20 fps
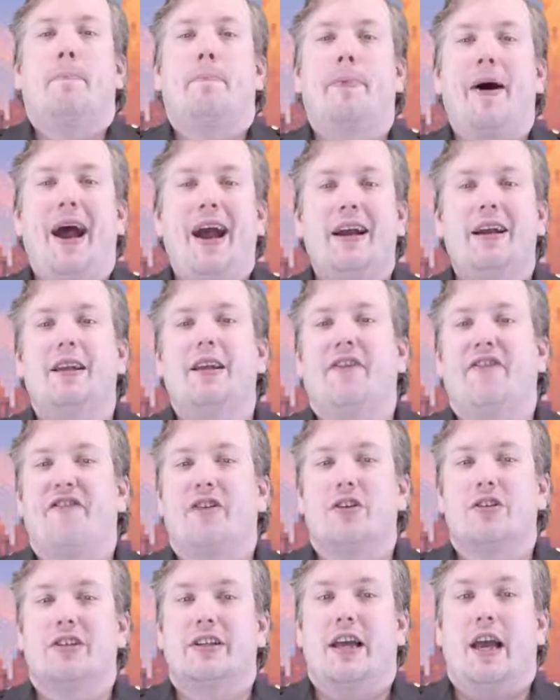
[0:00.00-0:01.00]
Back in the
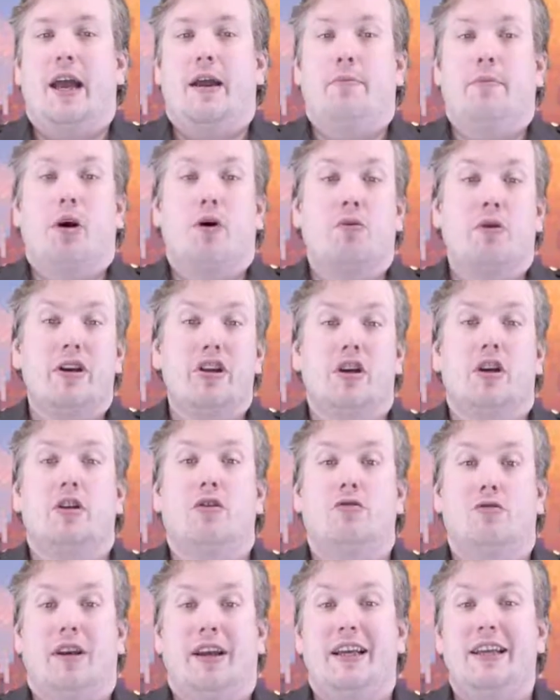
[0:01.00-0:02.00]
first game, originally
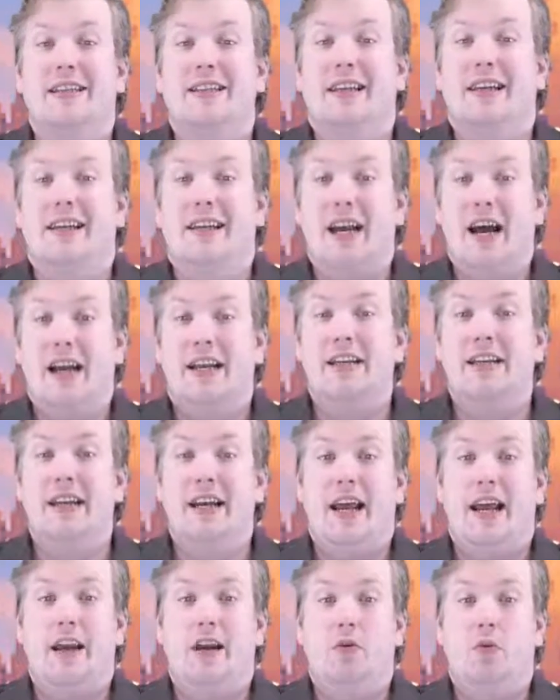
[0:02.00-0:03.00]
released in
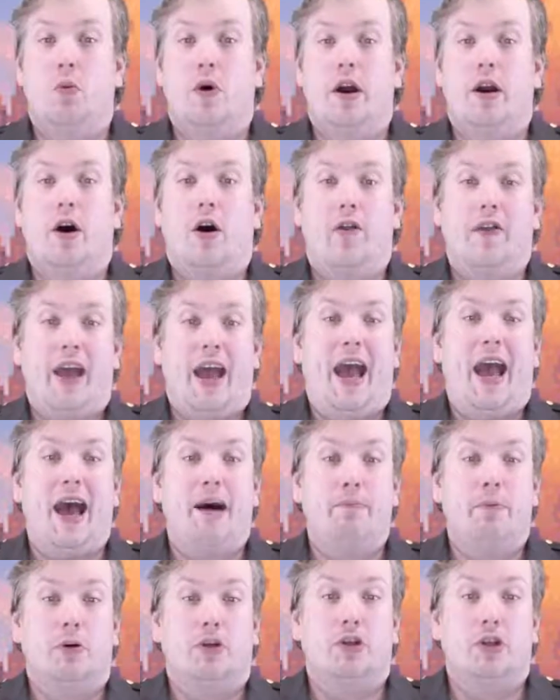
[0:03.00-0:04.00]
1981 on the
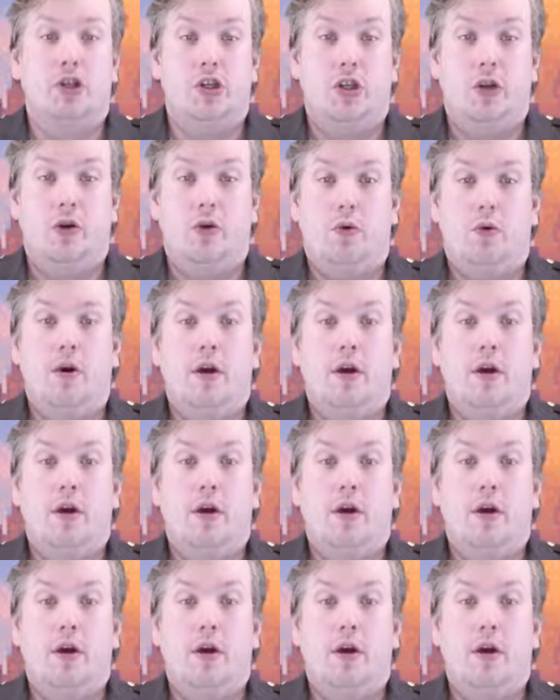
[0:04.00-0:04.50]
Apple II,